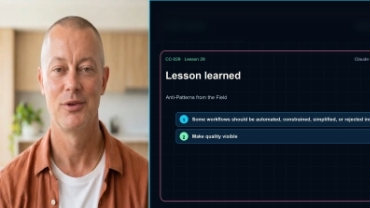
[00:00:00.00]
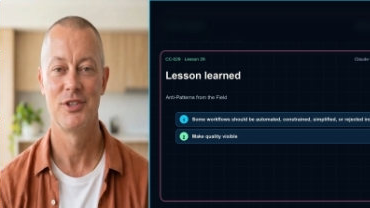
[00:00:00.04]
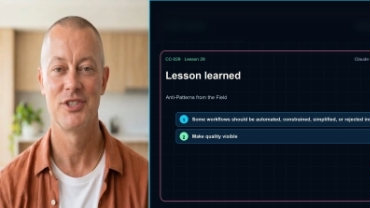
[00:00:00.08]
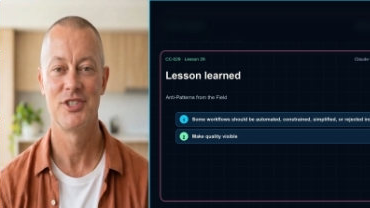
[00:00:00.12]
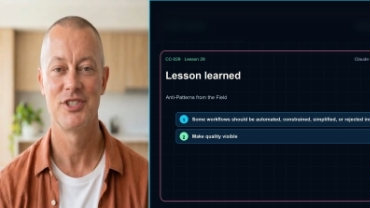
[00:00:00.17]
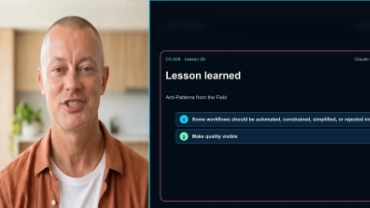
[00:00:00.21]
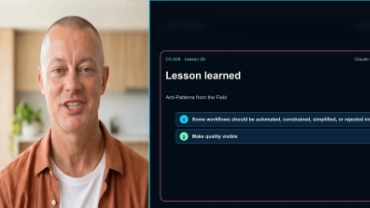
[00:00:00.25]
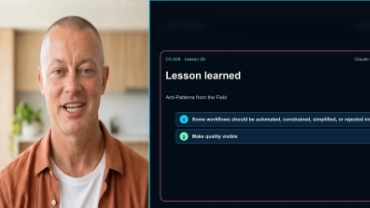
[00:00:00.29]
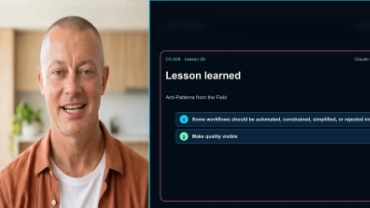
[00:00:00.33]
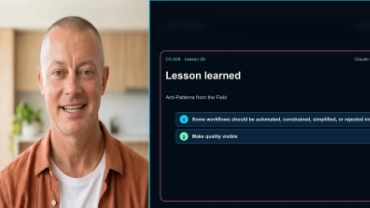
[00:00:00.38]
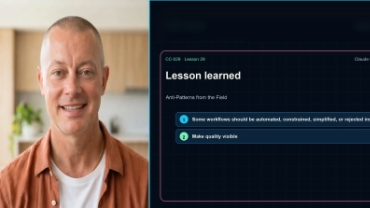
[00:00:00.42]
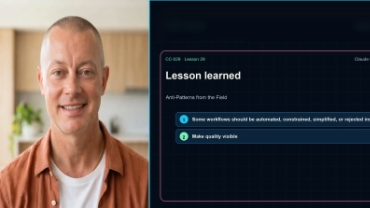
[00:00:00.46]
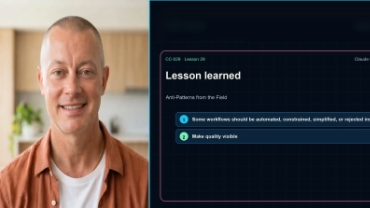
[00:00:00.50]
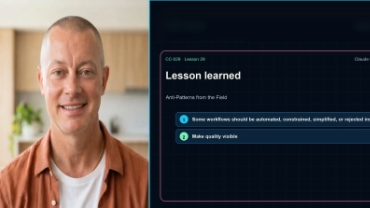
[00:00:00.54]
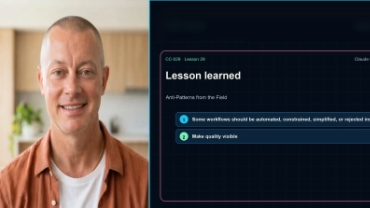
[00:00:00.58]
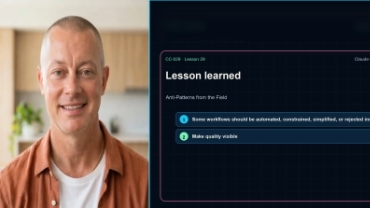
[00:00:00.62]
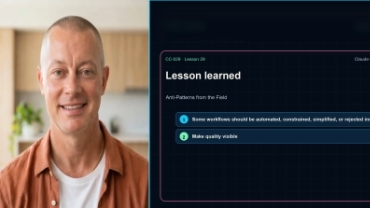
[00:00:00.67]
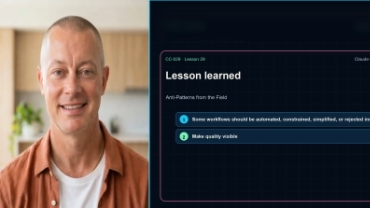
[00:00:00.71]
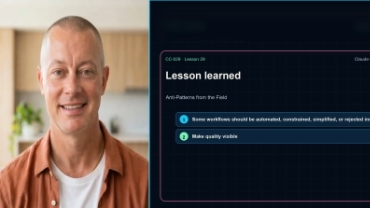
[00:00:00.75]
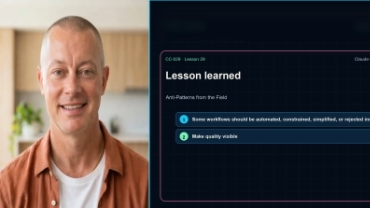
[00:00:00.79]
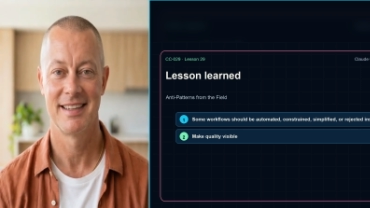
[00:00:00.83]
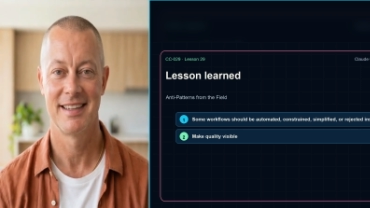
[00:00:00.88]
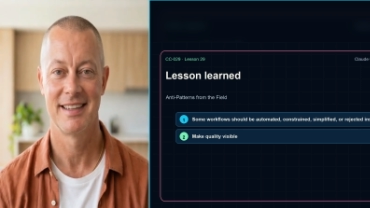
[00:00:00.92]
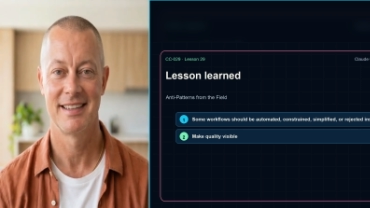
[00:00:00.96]
or
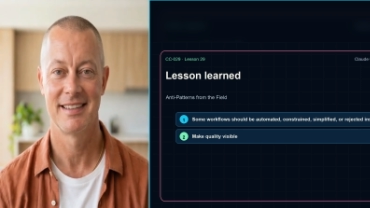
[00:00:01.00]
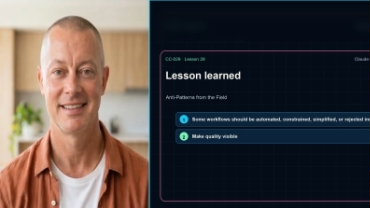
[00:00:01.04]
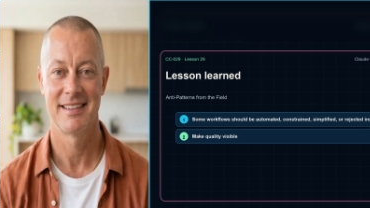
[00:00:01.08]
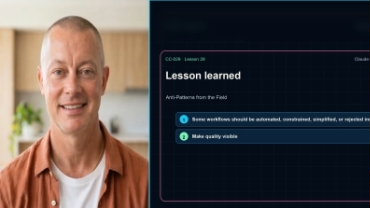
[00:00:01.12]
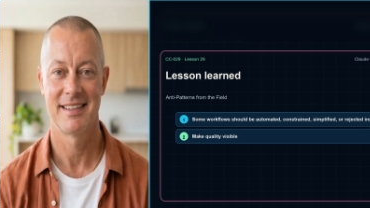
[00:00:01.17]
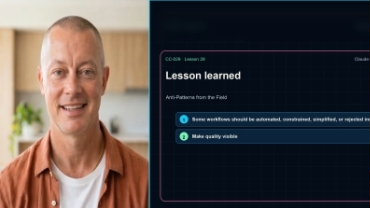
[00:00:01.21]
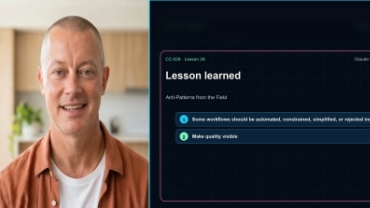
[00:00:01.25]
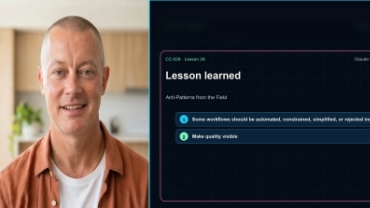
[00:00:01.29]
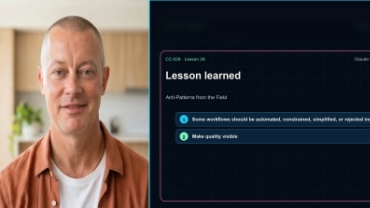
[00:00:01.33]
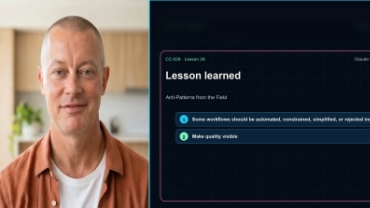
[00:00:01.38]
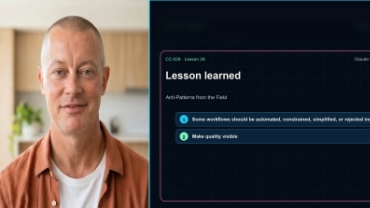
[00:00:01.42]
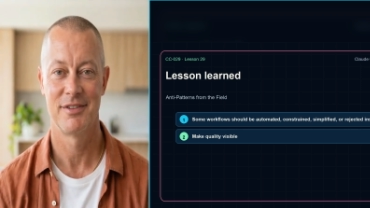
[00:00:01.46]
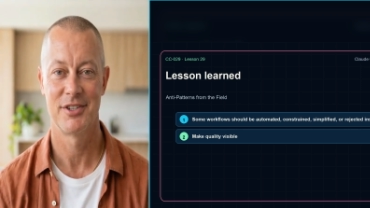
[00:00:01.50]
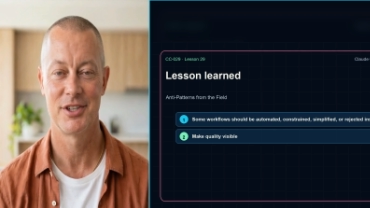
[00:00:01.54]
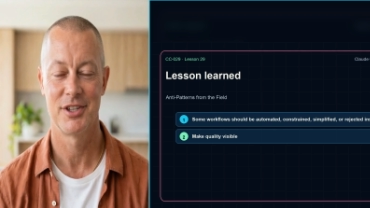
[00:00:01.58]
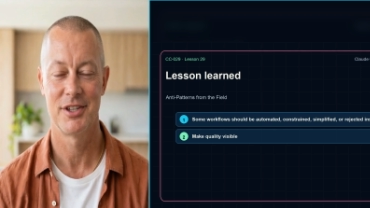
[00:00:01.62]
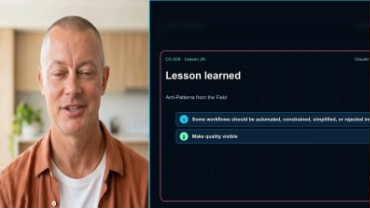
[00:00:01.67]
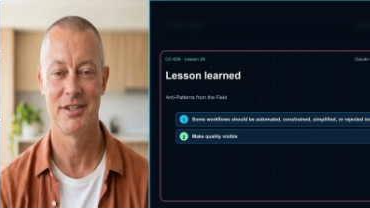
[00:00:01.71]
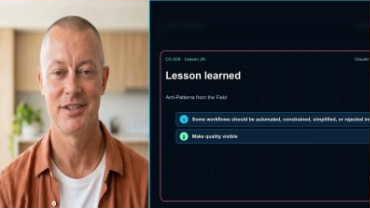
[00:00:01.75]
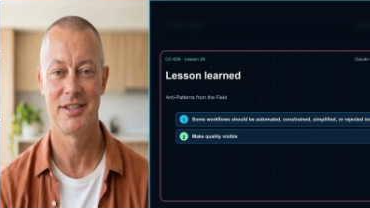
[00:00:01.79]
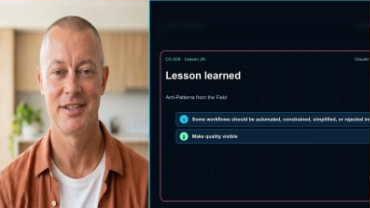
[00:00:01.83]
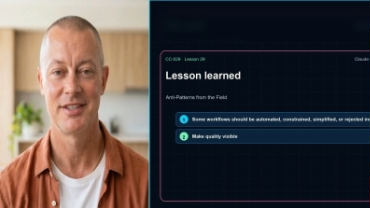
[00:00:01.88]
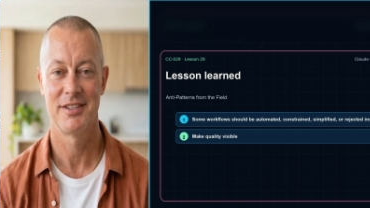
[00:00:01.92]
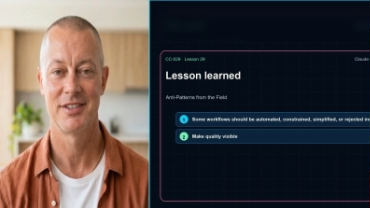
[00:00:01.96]
rejected instead
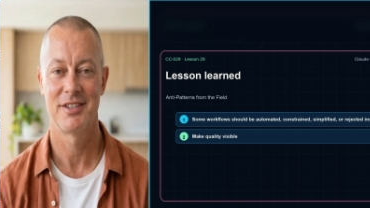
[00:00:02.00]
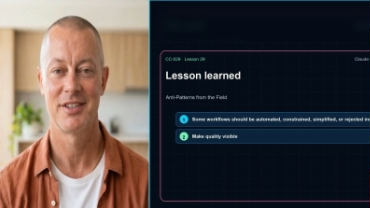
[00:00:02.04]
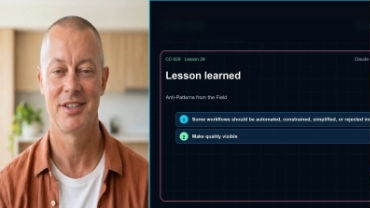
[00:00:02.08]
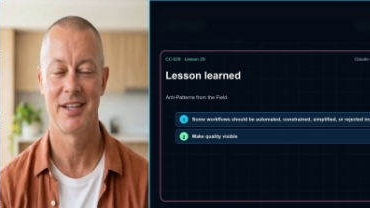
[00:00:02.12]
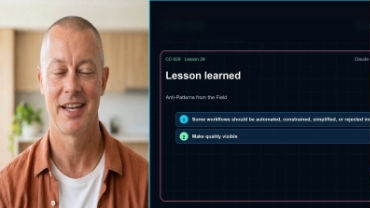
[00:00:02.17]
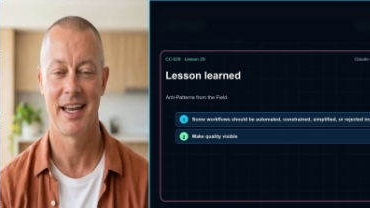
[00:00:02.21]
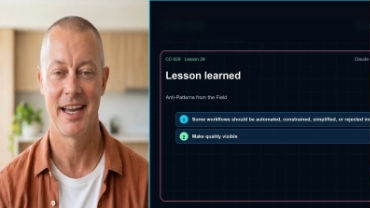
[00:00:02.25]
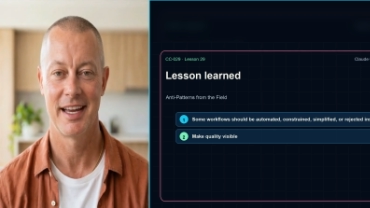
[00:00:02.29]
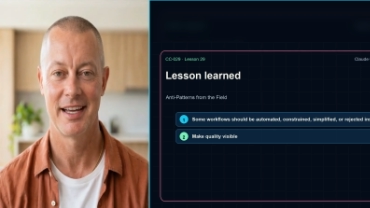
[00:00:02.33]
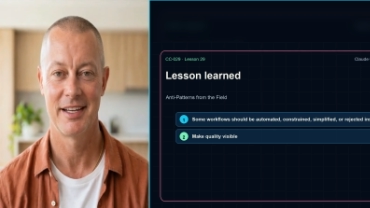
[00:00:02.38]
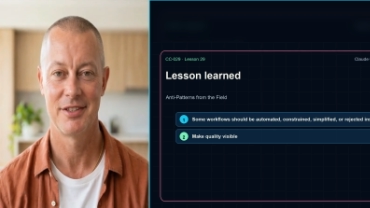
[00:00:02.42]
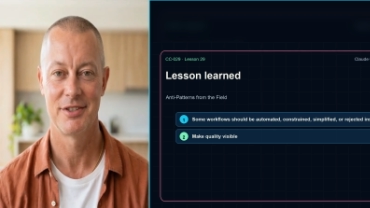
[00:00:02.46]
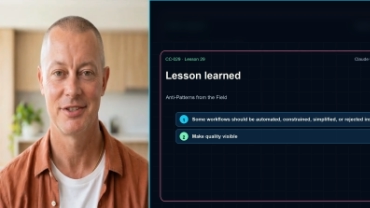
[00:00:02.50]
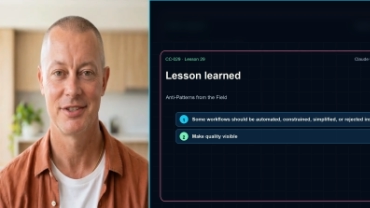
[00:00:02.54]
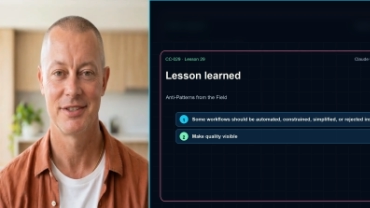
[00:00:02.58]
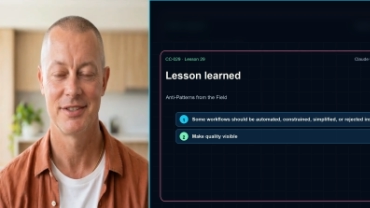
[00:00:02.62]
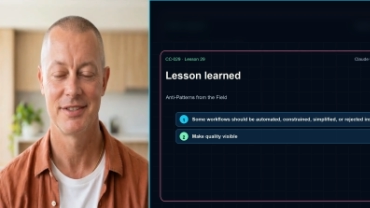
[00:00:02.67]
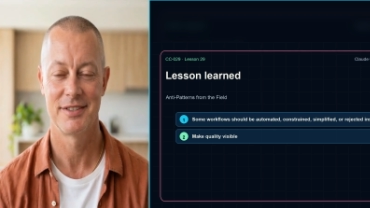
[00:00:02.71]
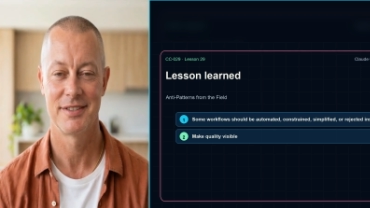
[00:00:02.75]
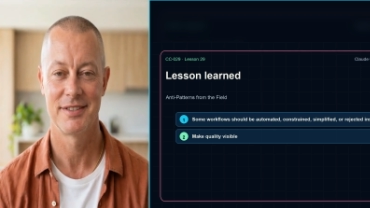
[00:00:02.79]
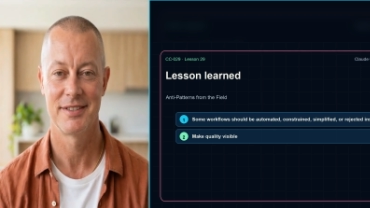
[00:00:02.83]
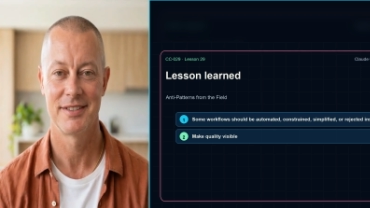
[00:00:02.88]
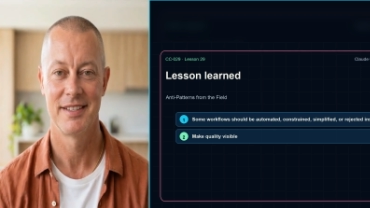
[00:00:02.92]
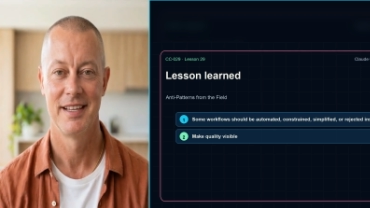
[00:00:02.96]
of turned into
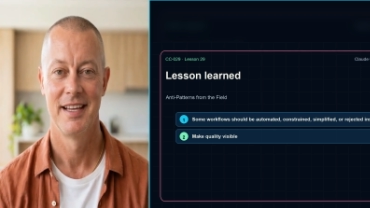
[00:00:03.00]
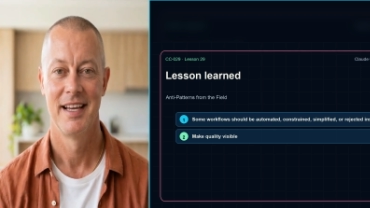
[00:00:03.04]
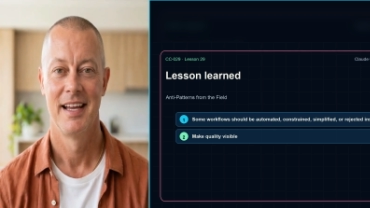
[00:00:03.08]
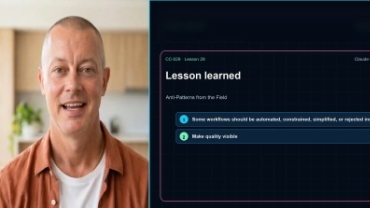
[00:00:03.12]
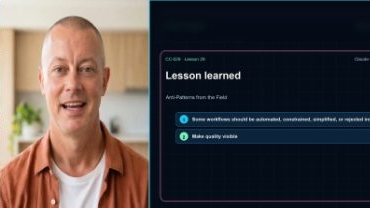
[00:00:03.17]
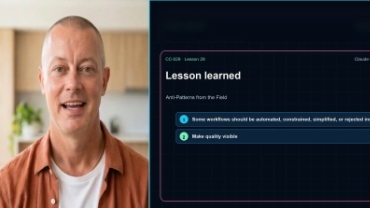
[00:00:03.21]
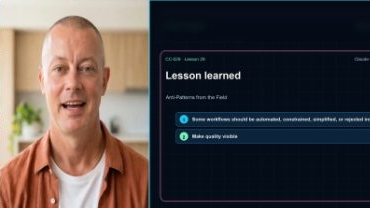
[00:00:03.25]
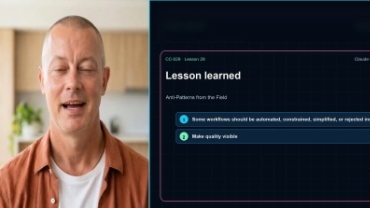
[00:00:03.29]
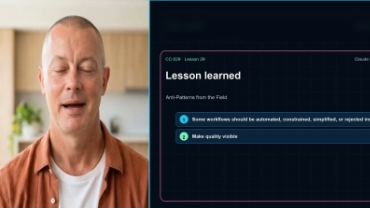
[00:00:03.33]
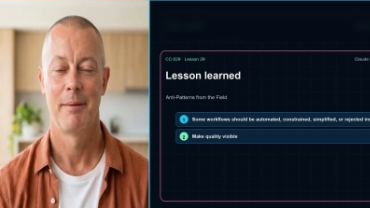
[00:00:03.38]
agents.